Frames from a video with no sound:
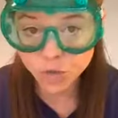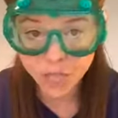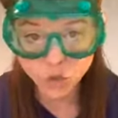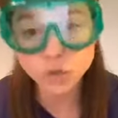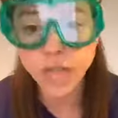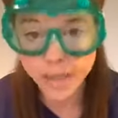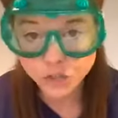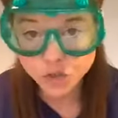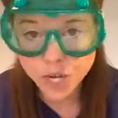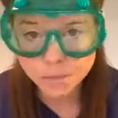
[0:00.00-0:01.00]
They do live
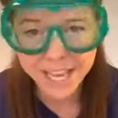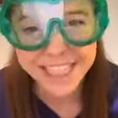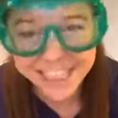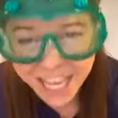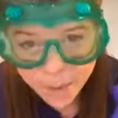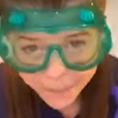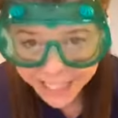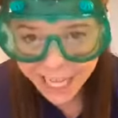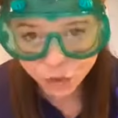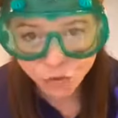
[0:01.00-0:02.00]
streams, I think
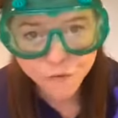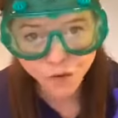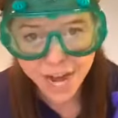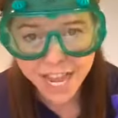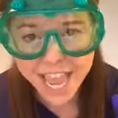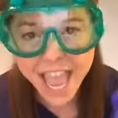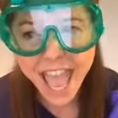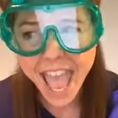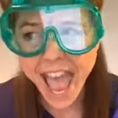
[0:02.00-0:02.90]
Monday through Friday